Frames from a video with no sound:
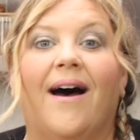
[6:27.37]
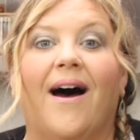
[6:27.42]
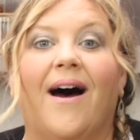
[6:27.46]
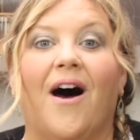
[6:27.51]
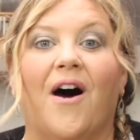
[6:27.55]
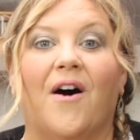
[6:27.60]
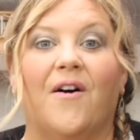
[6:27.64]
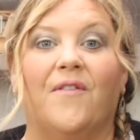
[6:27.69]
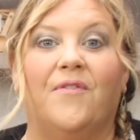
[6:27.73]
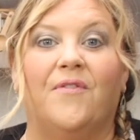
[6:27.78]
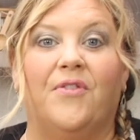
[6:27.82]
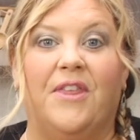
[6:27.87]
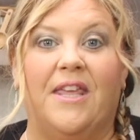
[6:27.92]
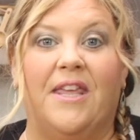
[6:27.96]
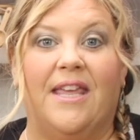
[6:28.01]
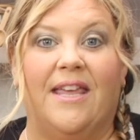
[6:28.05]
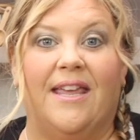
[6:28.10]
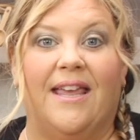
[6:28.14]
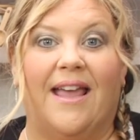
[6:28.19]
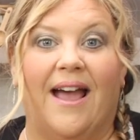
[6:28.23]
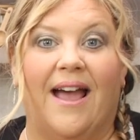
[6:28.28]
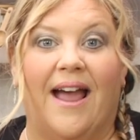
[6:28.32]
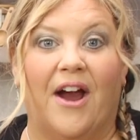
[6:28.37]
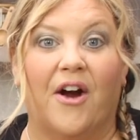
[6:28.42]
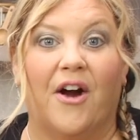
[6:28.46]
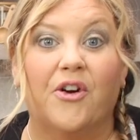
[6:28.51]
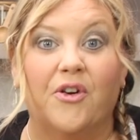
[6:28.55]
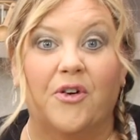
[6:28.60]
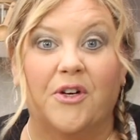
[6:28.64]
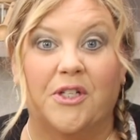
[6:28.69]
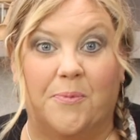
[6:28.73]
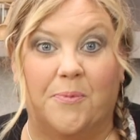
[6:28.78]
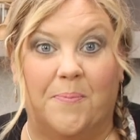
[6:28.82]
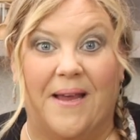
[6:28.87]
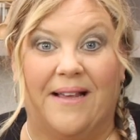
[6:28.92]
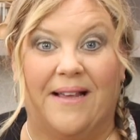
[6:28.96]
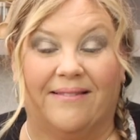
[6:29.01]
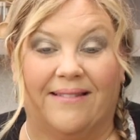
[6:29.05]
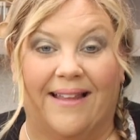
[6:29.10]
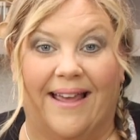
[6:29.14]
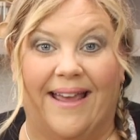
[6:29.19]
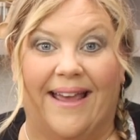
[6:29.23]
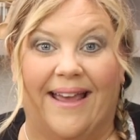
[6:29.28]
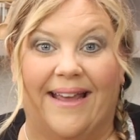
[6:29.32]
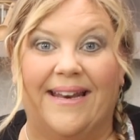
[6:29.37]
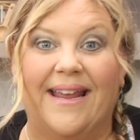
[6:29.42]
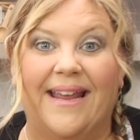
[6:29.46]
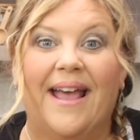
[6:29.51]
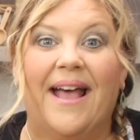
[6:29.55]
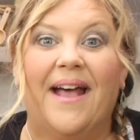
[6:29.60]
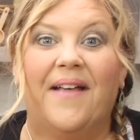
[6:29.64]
of the air crisping lid